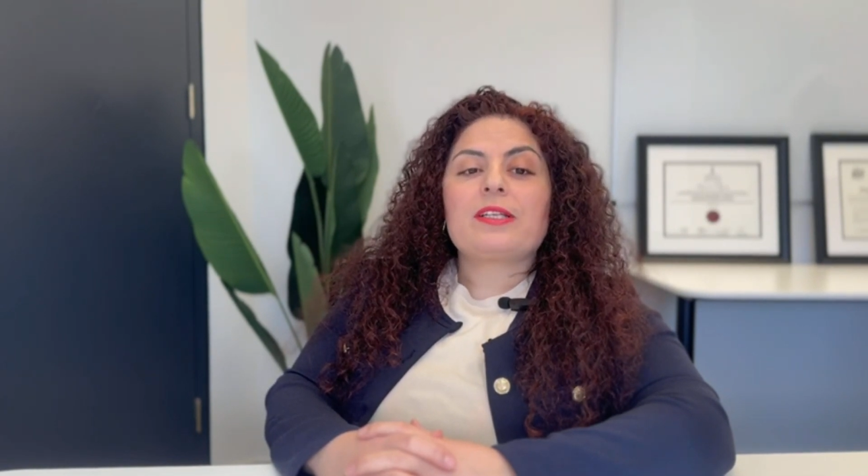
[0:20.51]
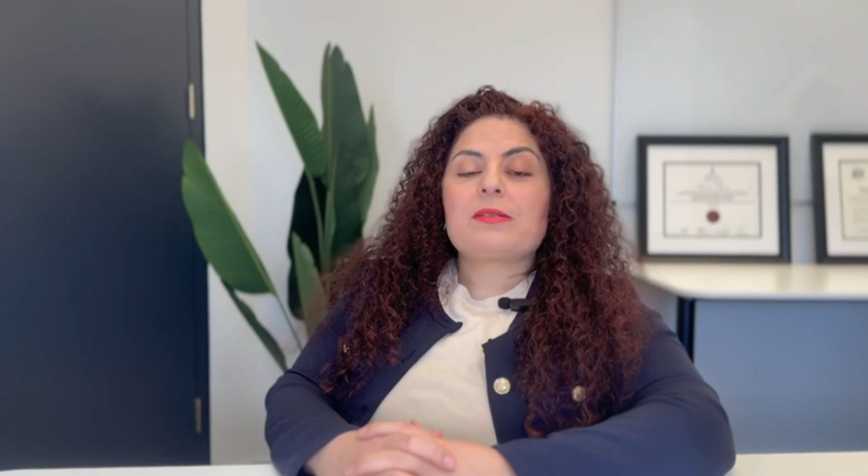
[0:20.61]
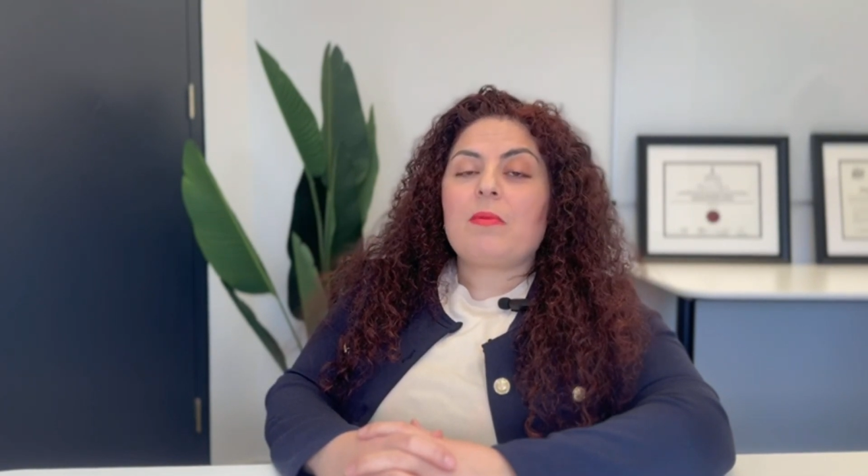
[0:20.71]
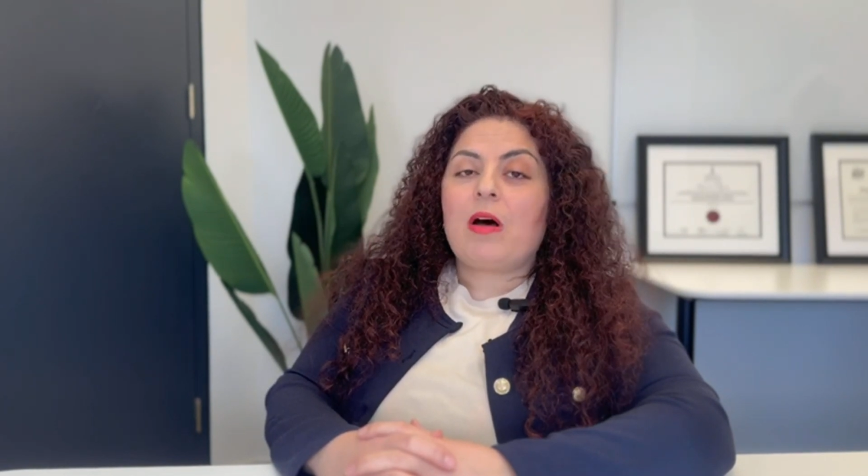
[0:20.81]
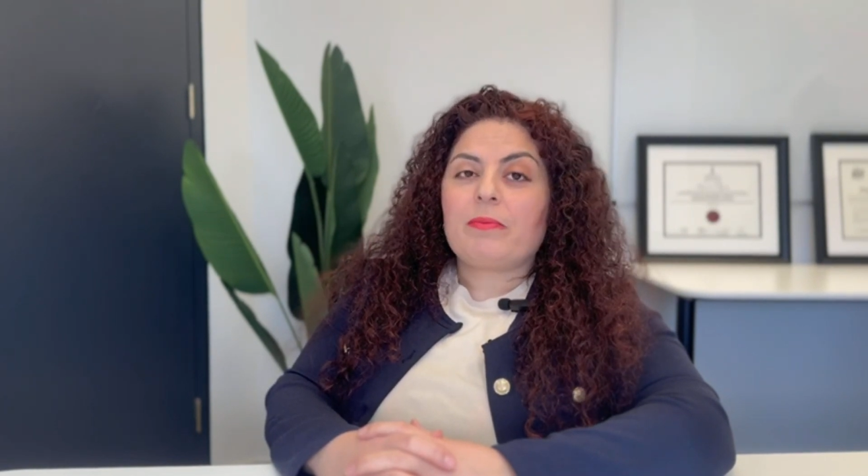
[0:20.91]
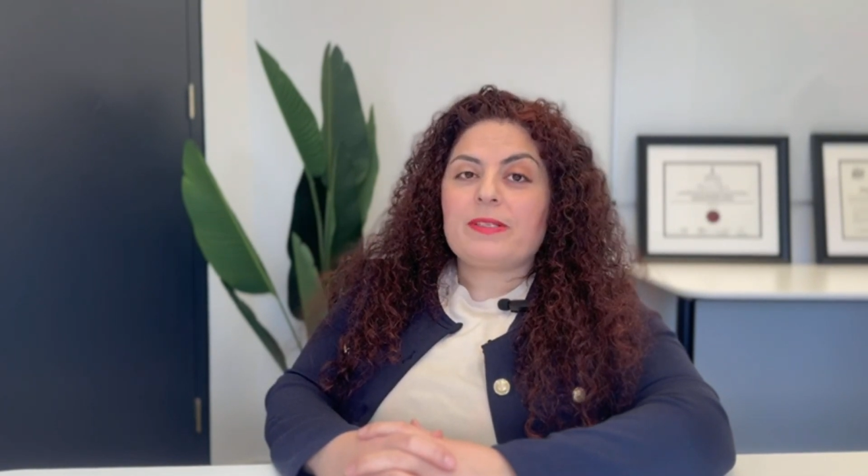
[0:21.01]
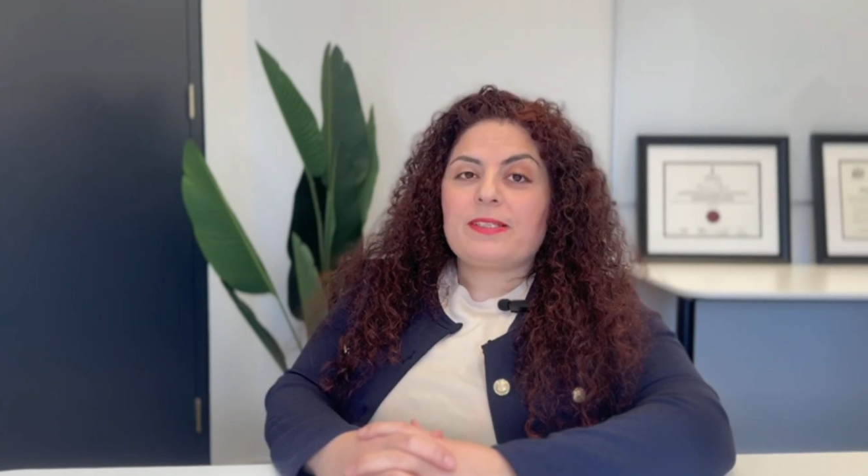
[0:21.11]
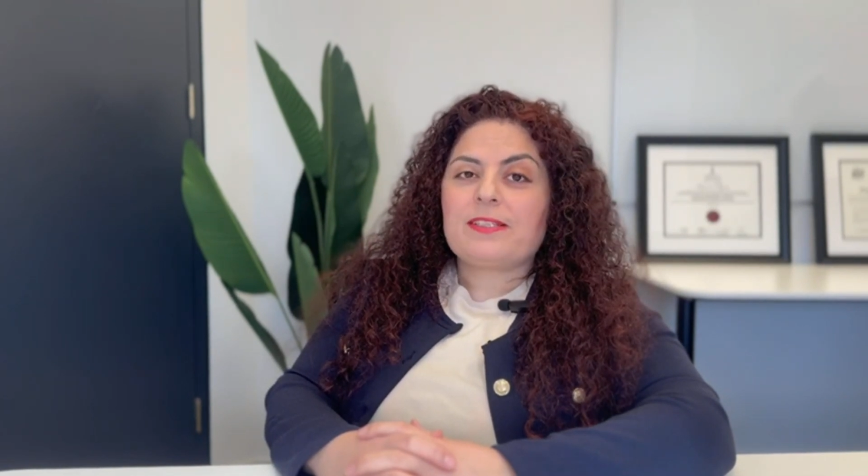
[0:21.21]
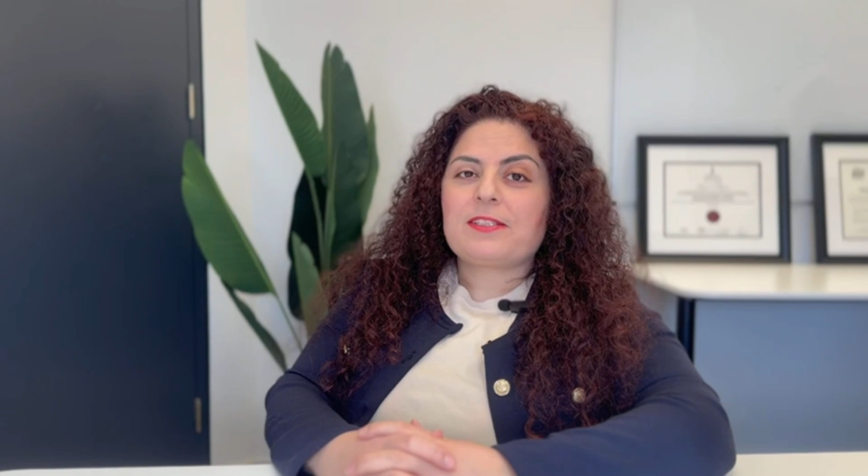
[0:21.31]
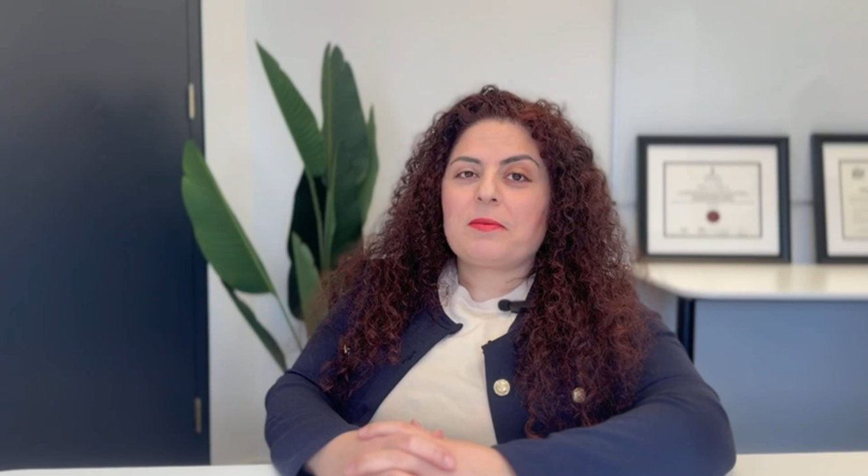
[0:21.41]
small
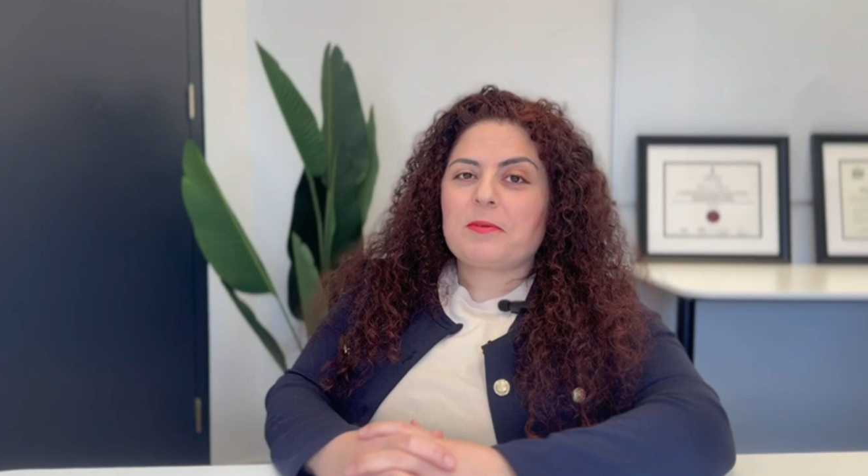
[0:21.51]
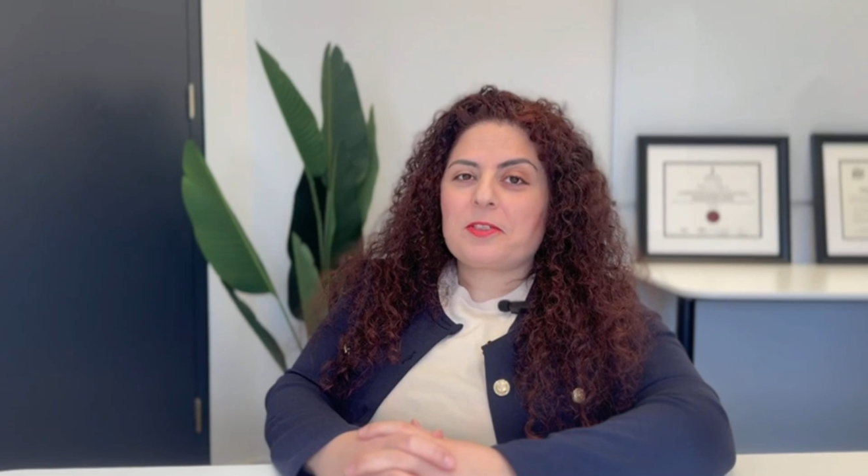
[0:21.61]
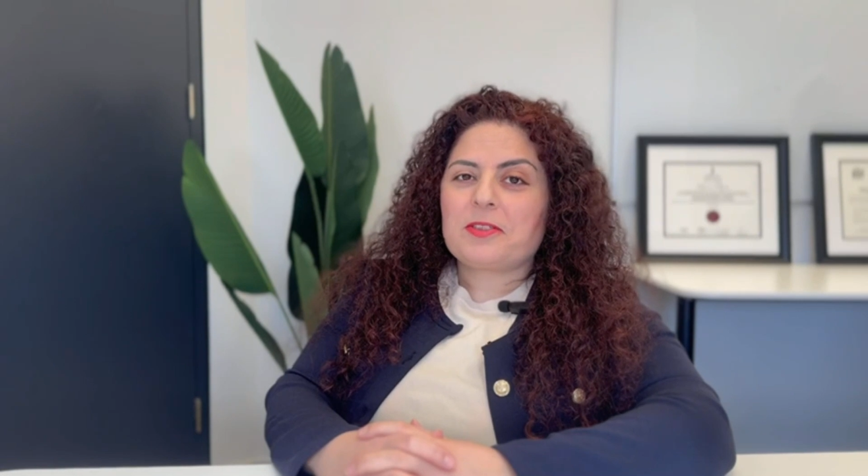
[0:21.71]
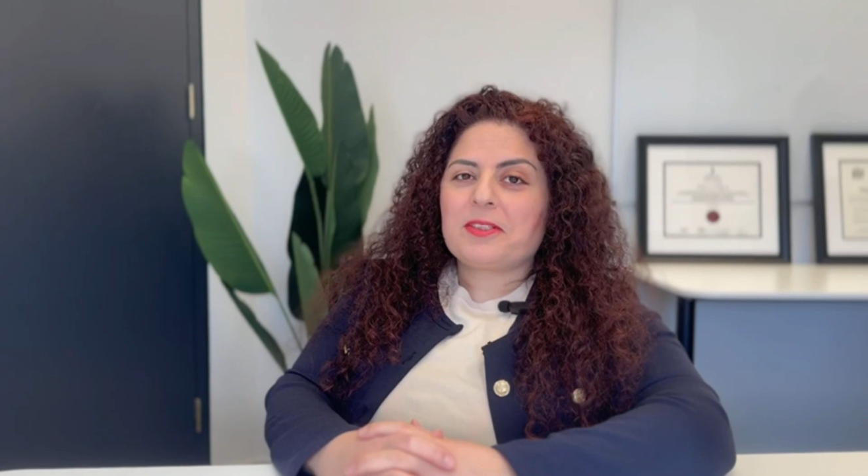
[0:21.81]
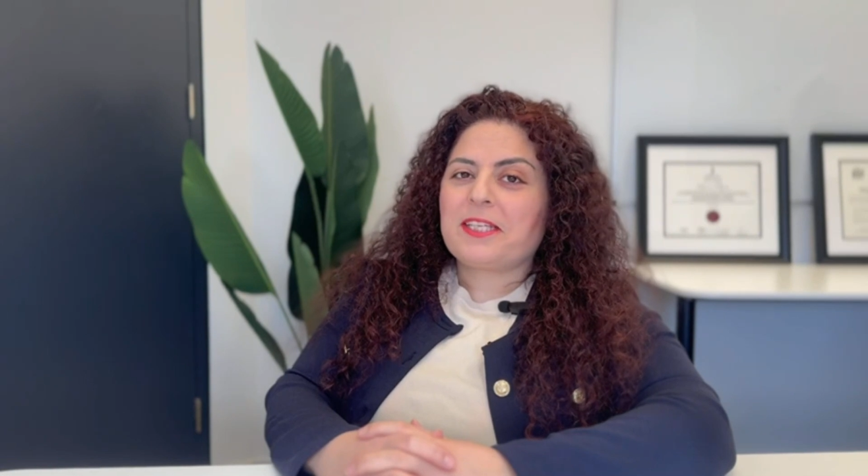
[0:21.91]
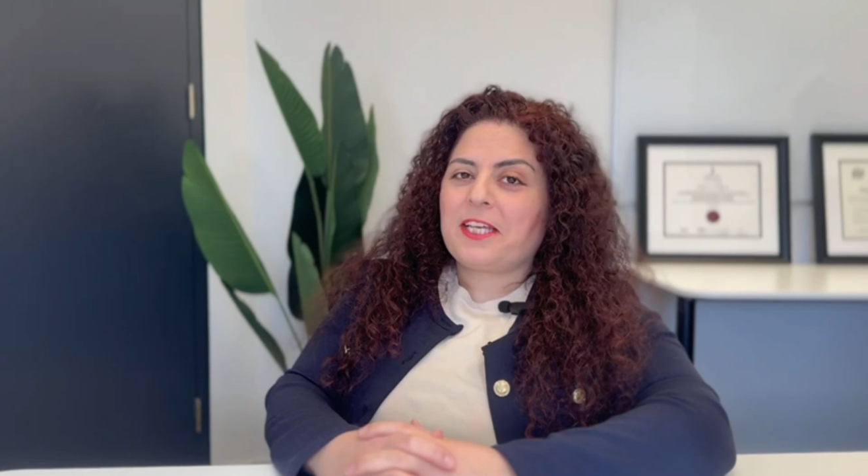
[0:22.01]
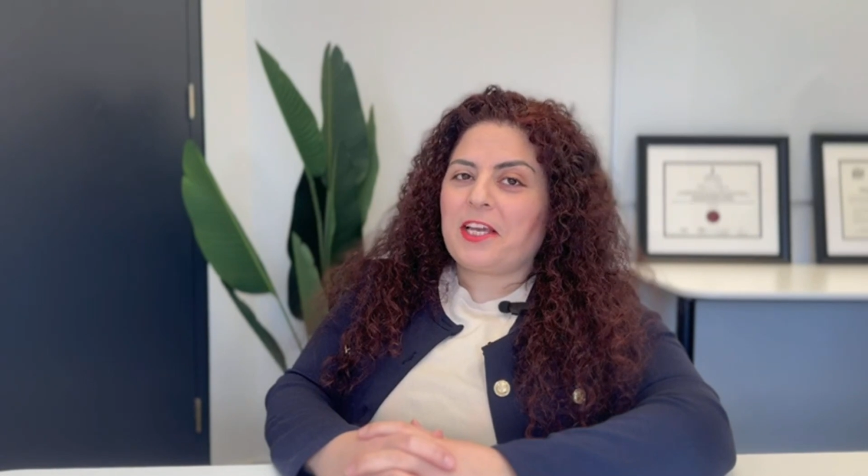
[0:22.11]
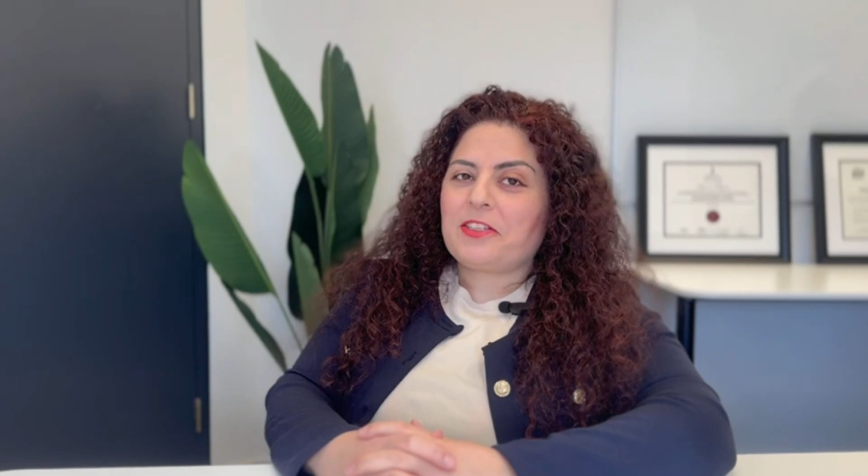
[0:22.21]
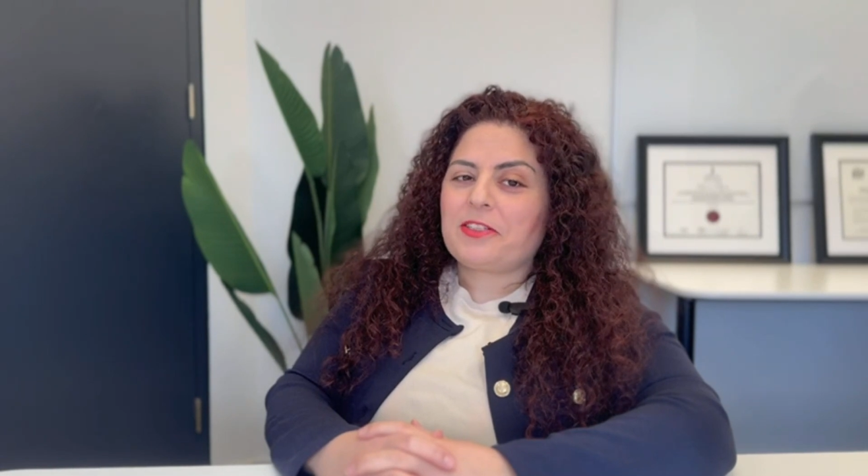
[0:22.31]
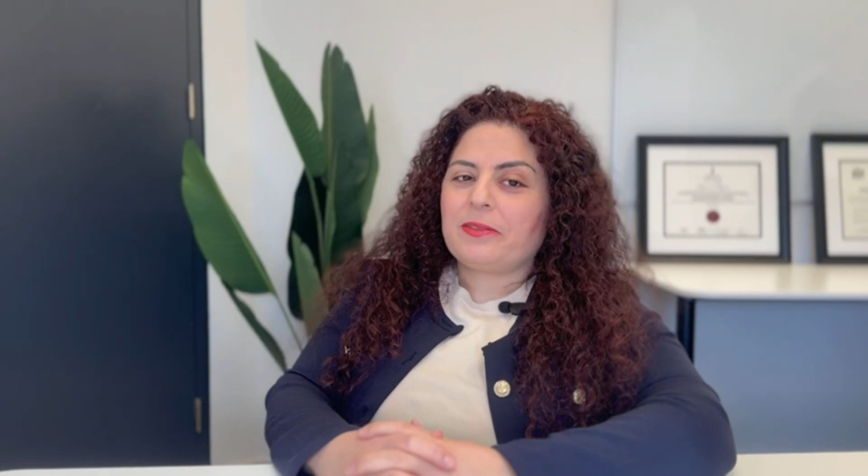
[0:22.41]
business commercial
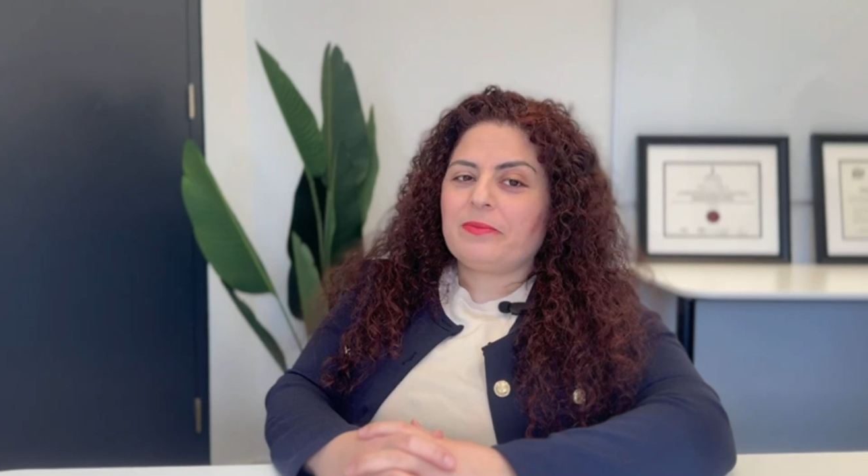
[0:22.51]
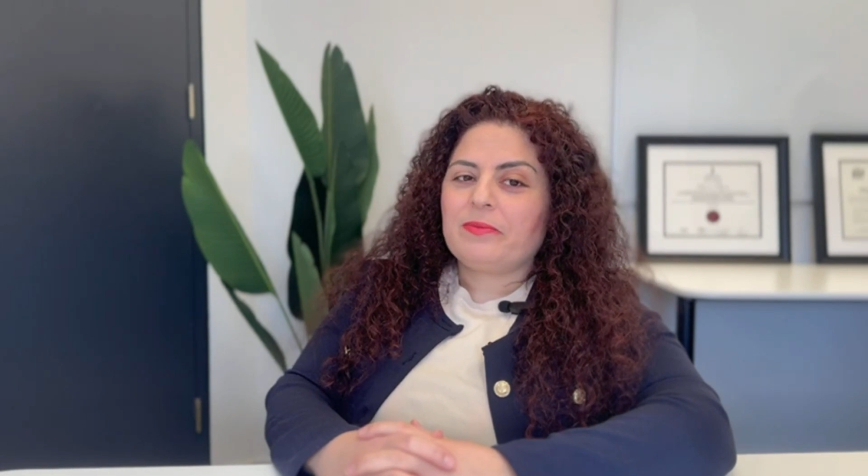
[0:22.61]
litigation.